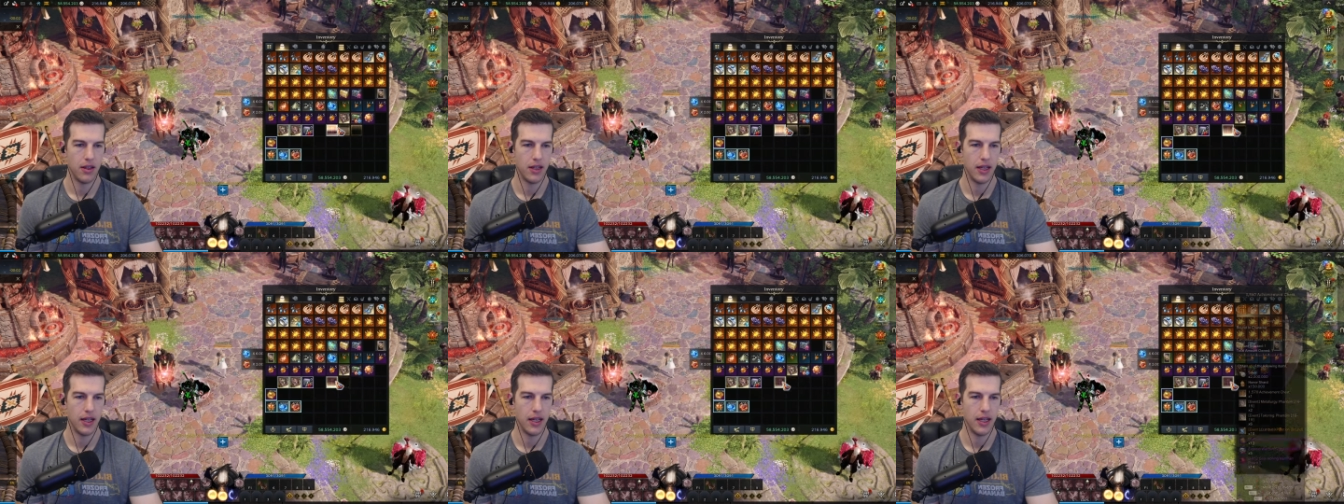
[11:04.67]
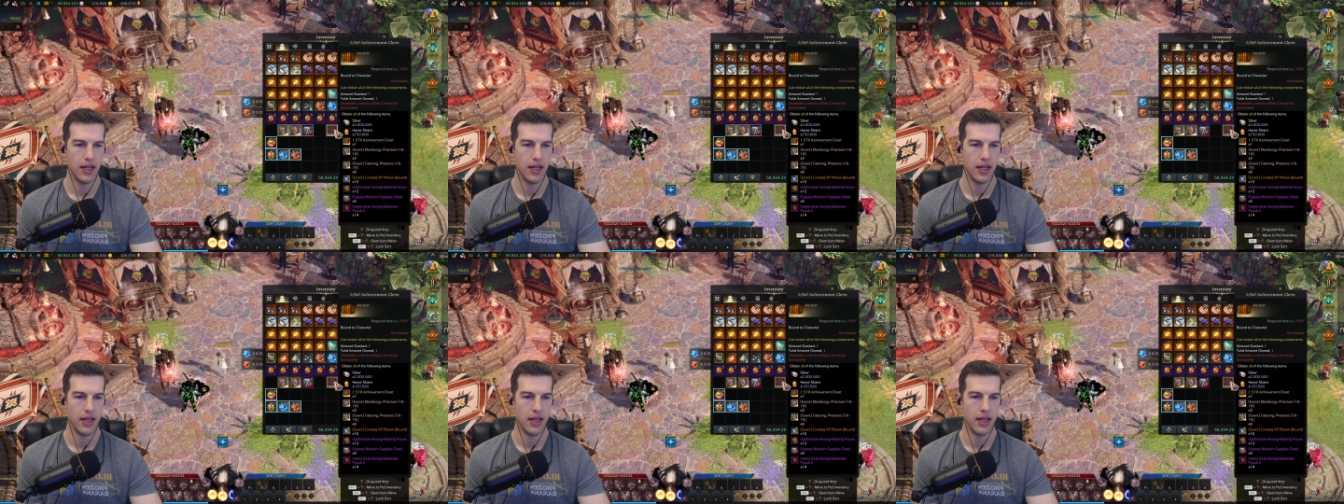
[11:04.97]

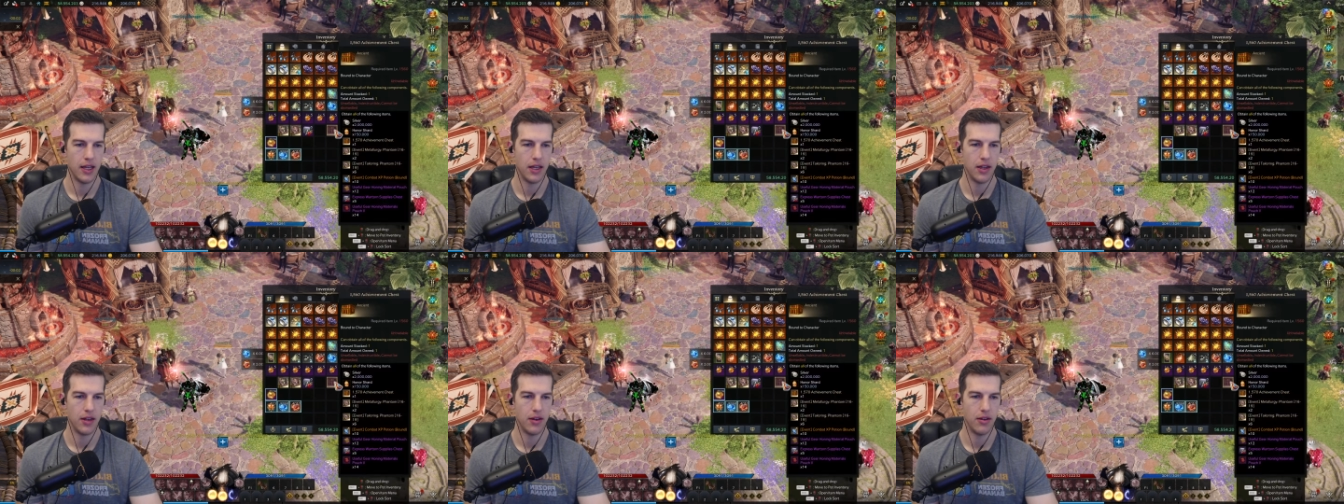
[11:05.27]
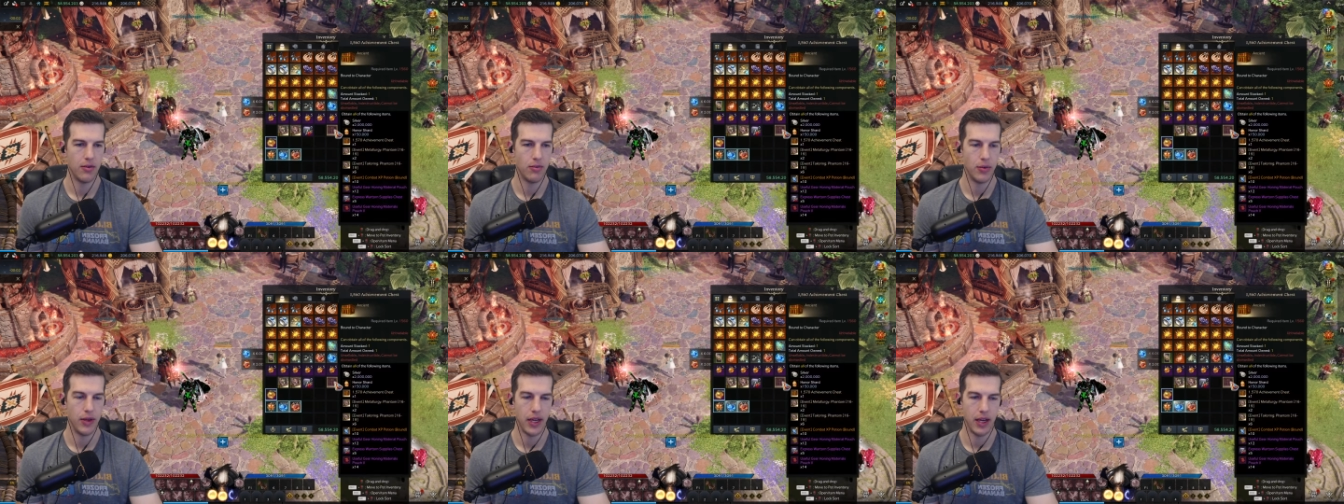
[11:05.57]
And
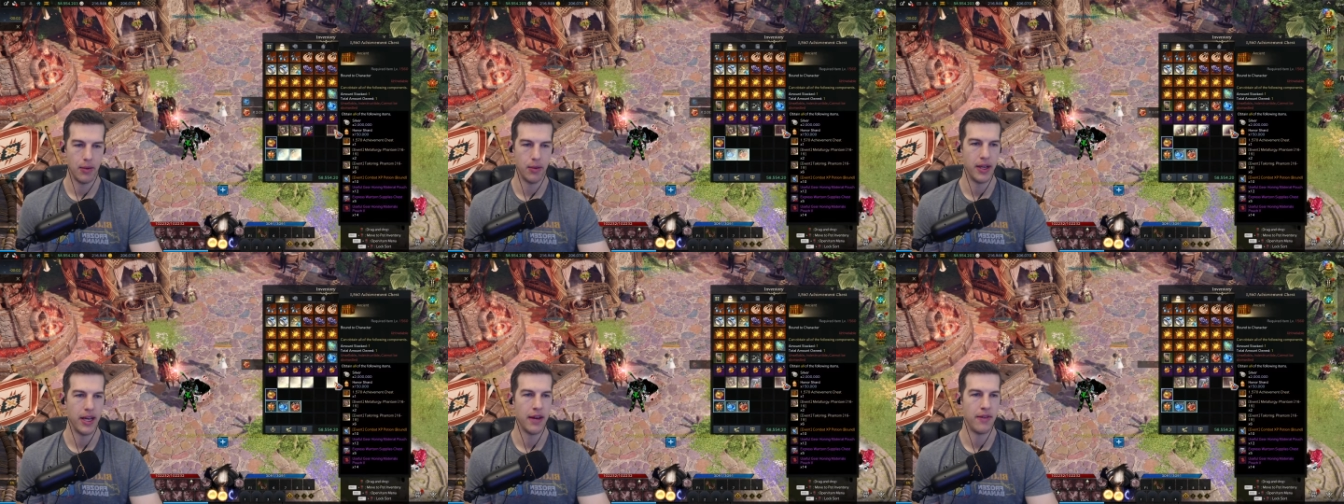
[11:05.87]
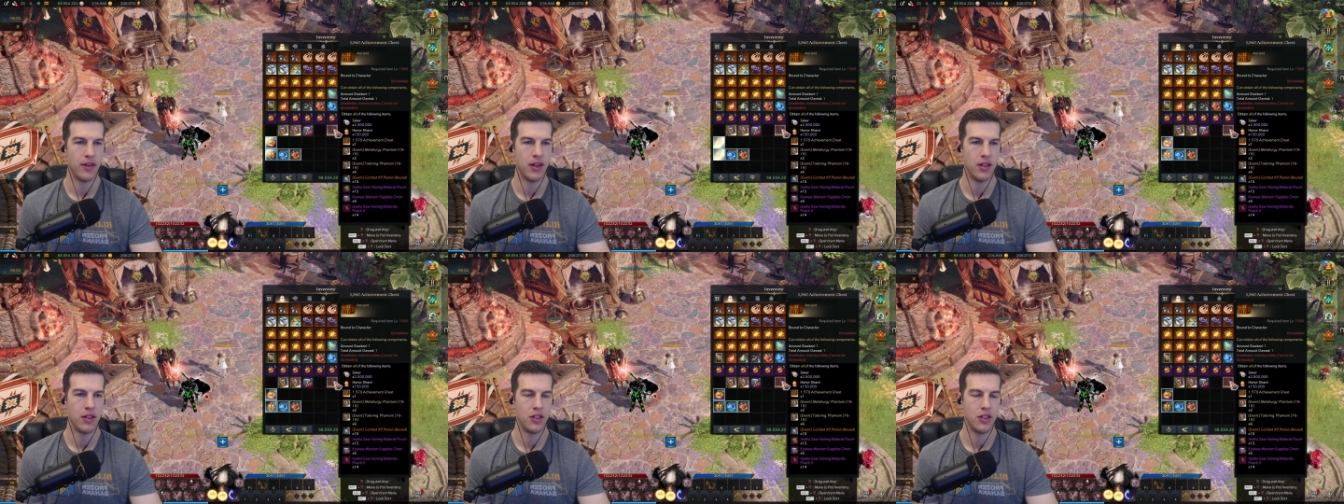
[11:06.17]
yeah, we
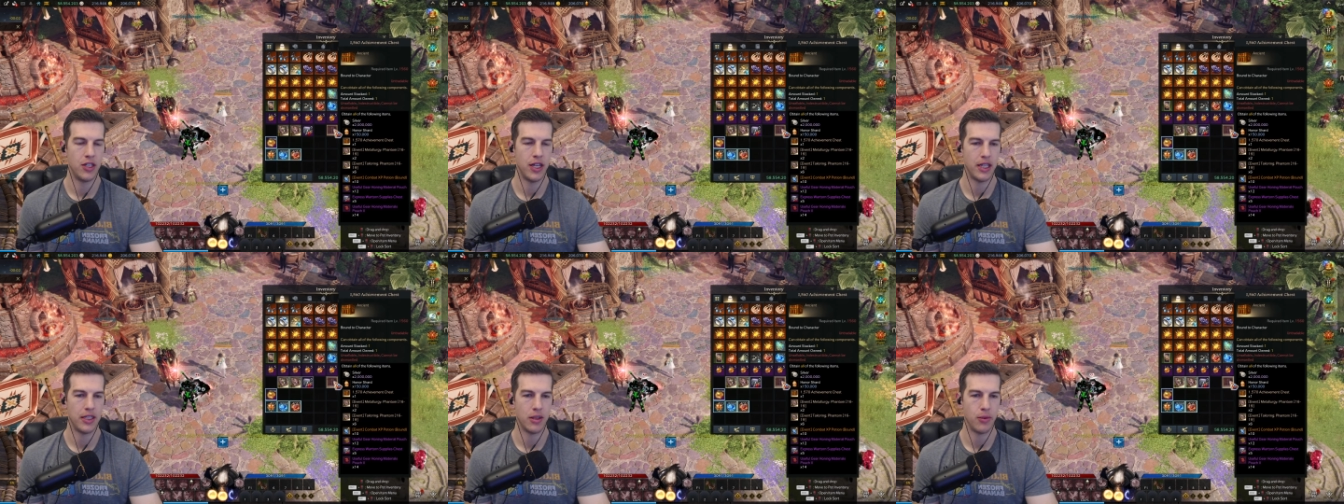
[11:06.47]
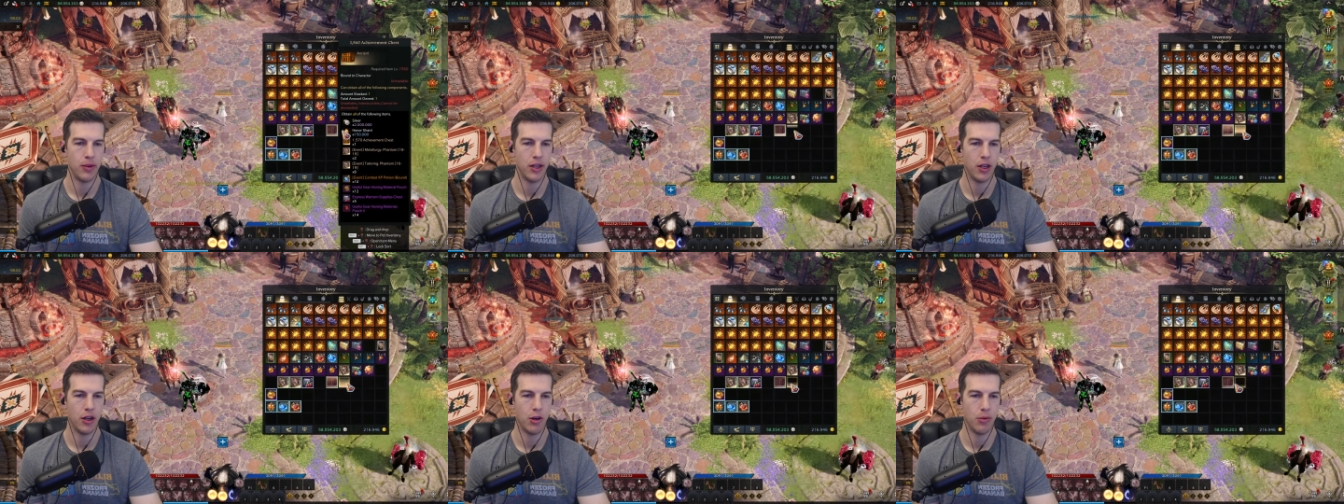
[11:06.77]
have another chest that we can